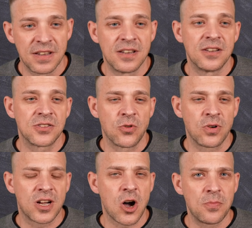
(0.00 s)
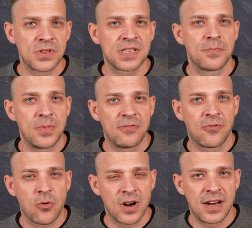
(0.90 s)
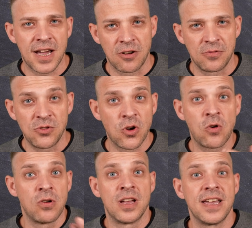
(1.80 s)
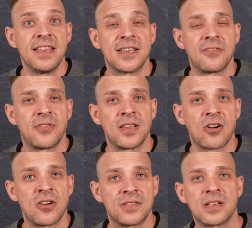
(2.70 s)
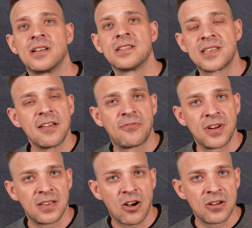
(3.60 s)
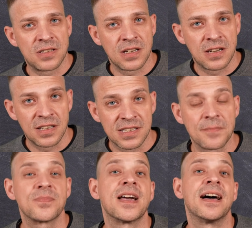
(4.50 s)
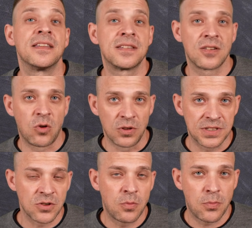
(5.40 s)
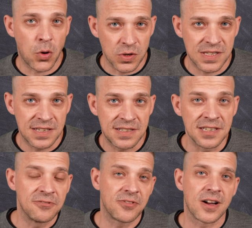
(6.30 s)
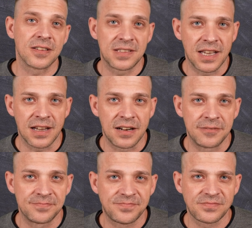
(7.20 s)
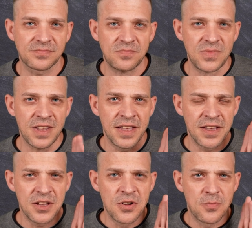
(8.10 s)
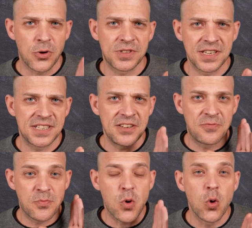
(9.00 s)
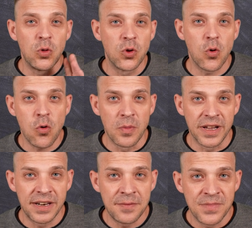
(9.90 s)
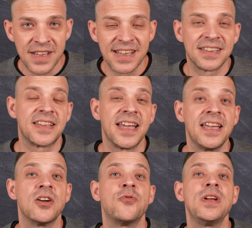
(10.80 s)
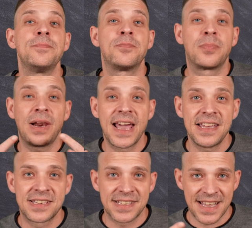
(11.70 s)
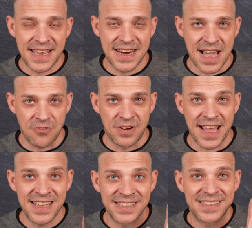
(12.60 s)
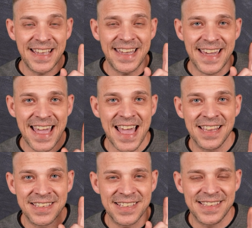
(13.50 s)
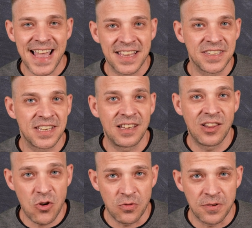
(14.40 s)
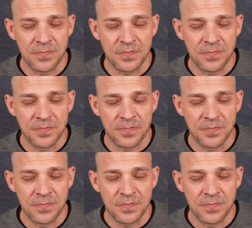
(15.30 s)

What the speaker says: So comes before a noun. You know, indefinite articles, definite articles, and also possessive article. Possessive pronomen, they replace a noun and they can stand alone.